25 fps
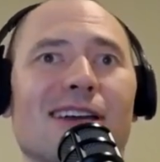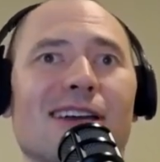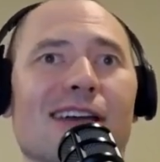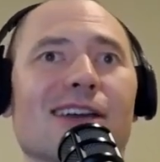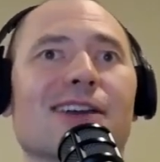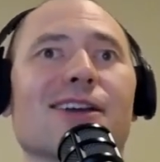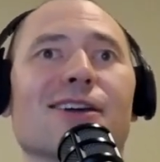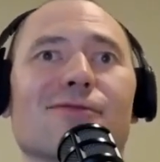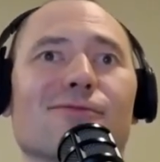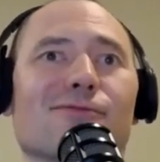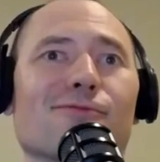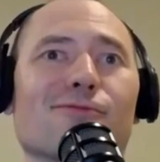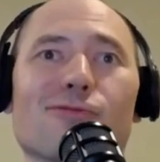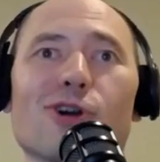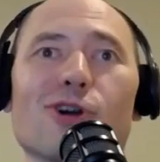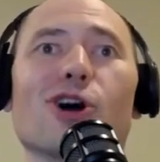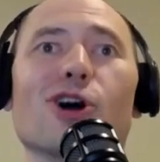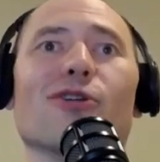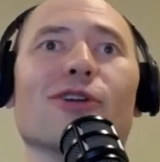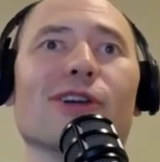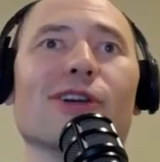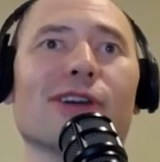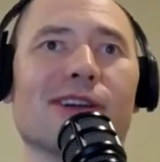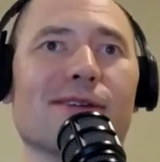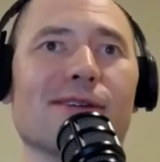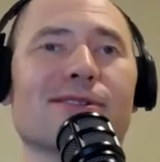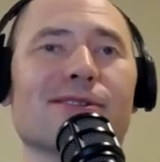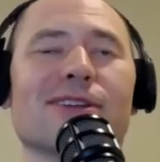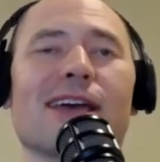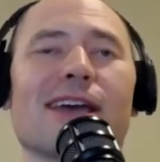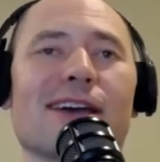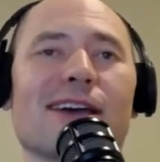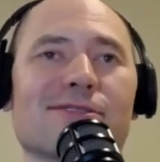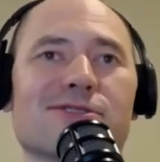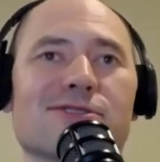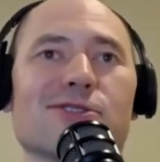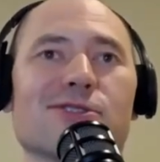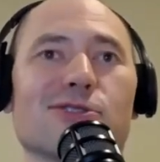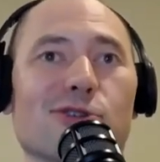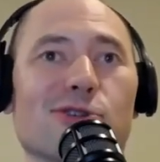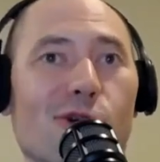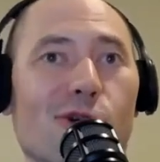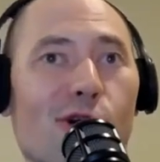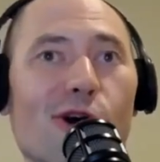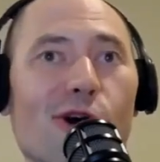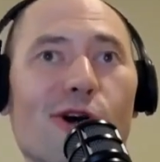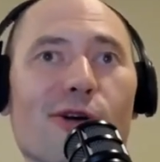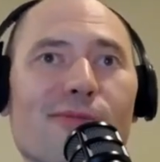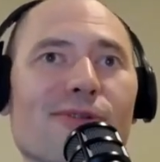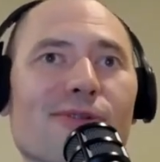It can really enhance
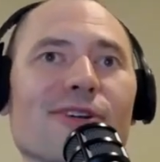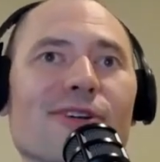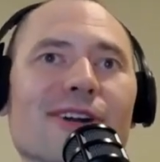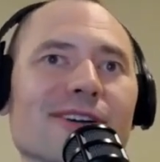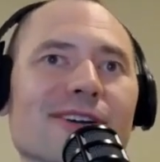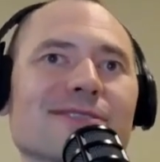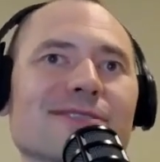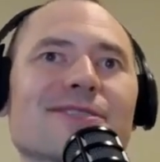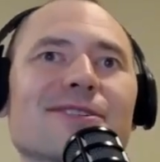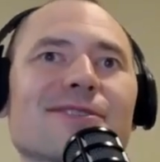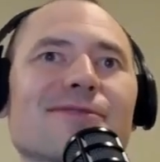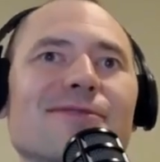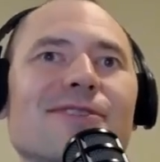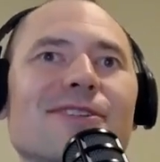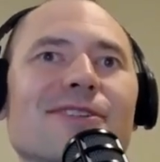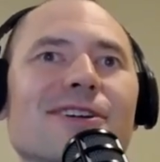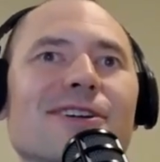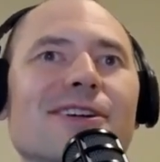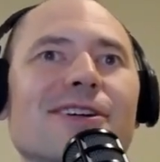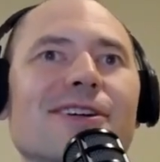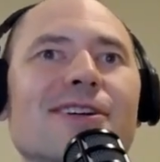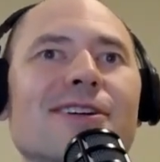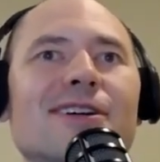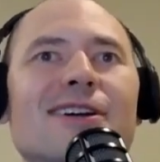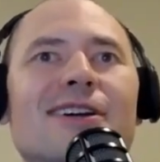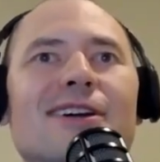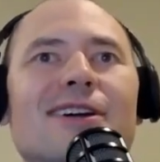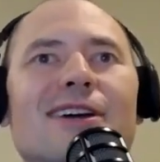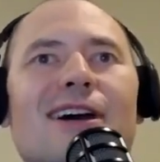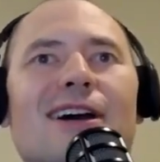your productivity.